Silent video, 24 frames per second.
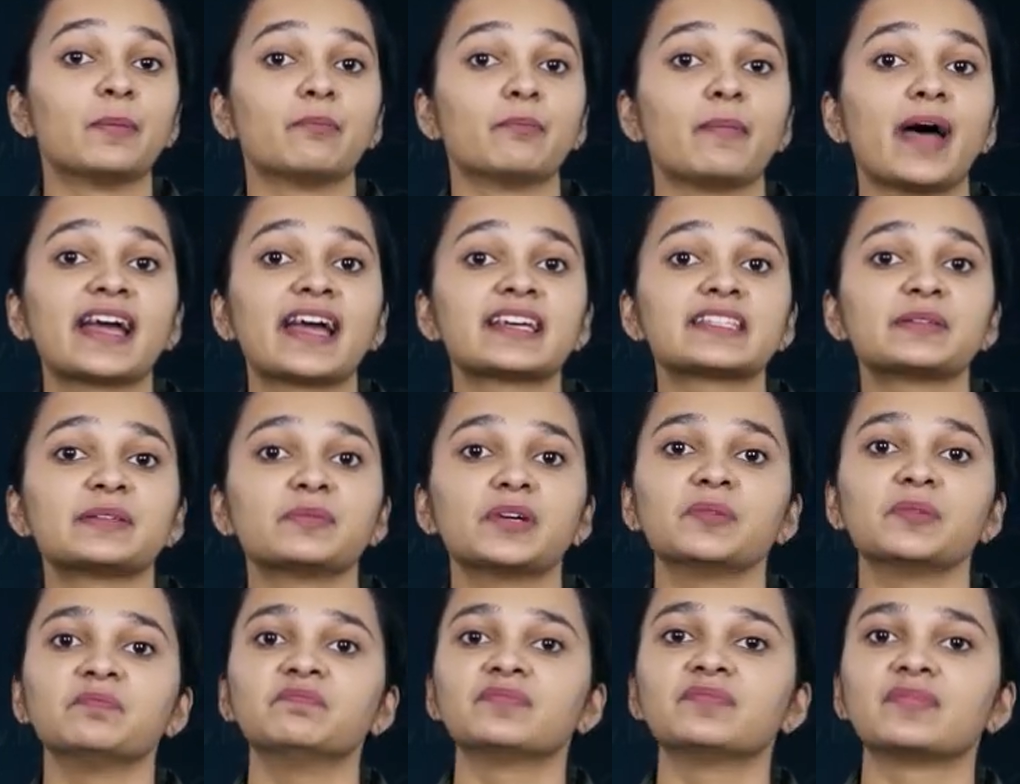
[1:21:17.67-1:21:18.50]

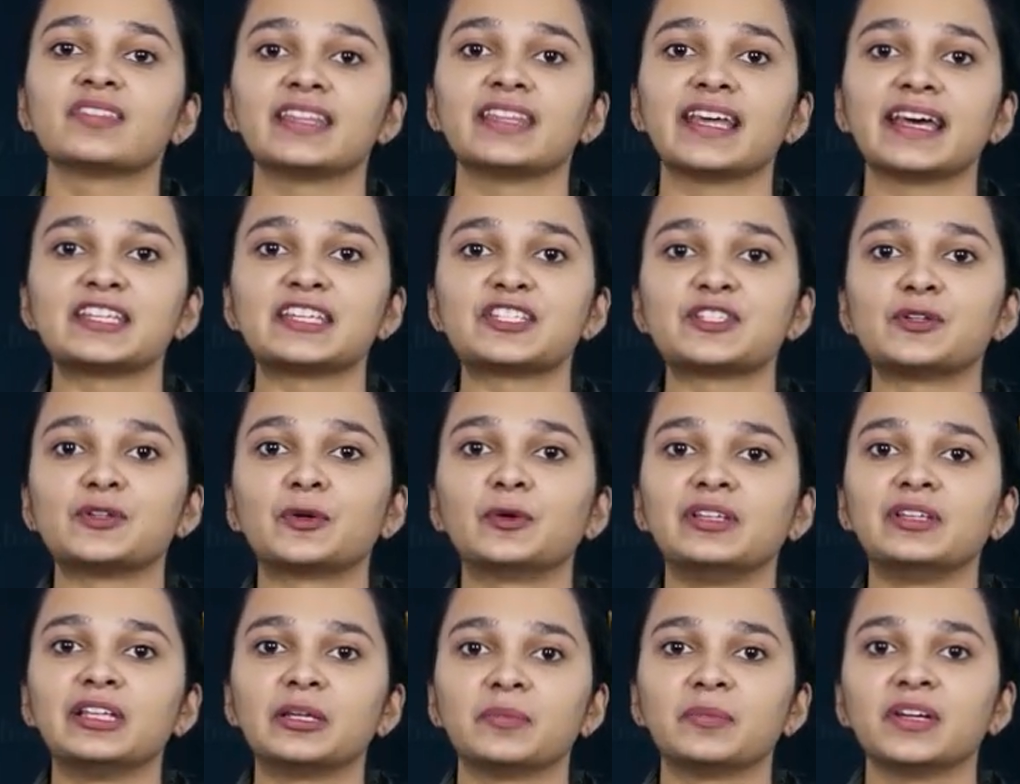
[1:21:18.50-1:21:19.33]
Maximum, there is
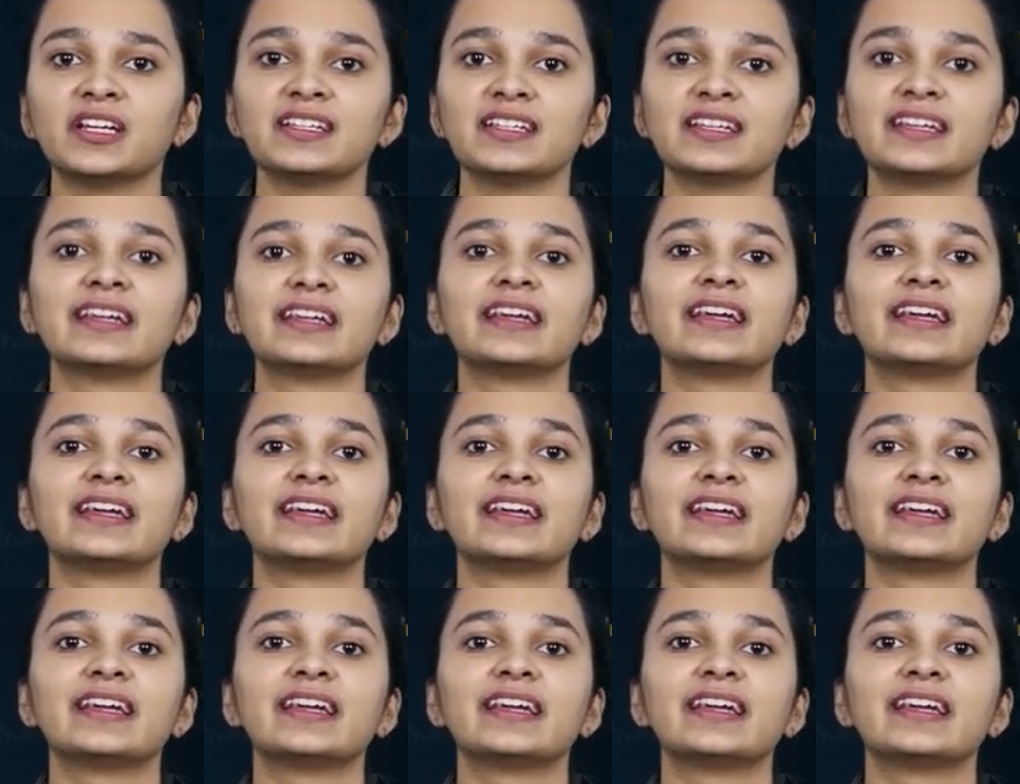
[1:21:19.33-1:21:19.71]
no limit.